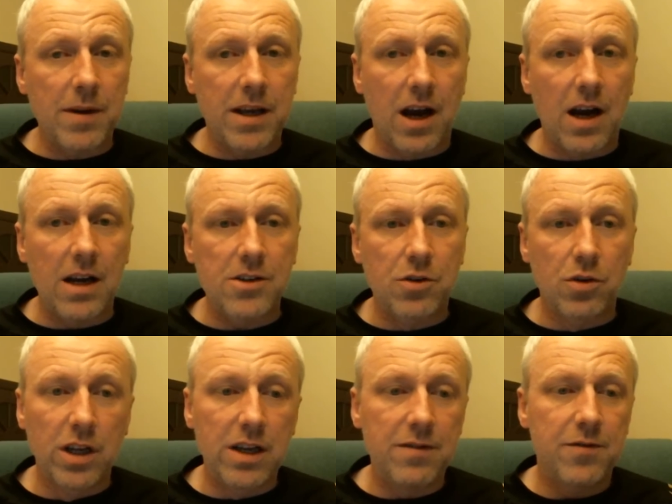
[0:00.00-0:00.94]
guys, or
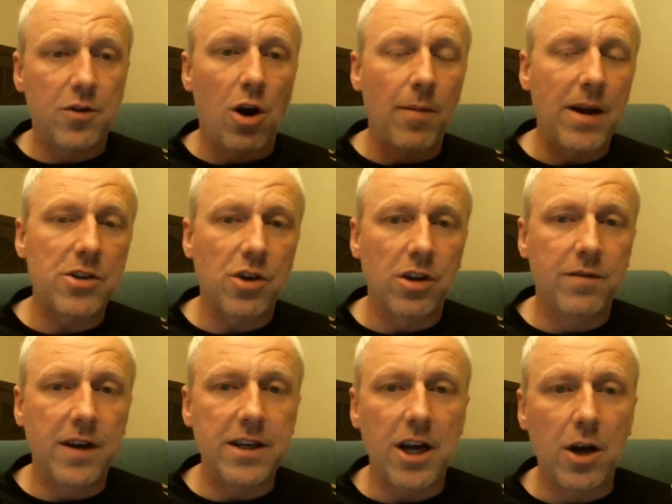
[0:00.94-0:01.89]
leave comments on the
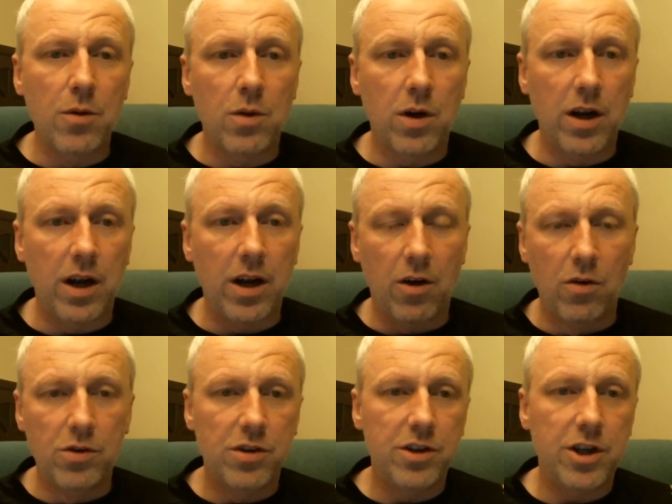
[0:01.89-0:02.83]
video
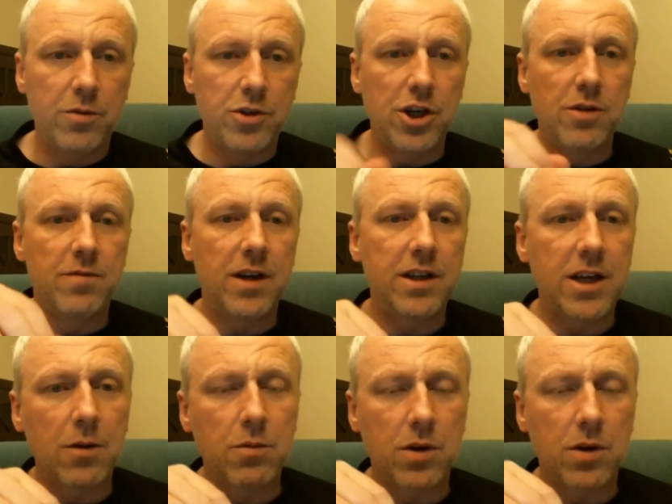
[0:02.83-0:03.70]
under the YouTube video,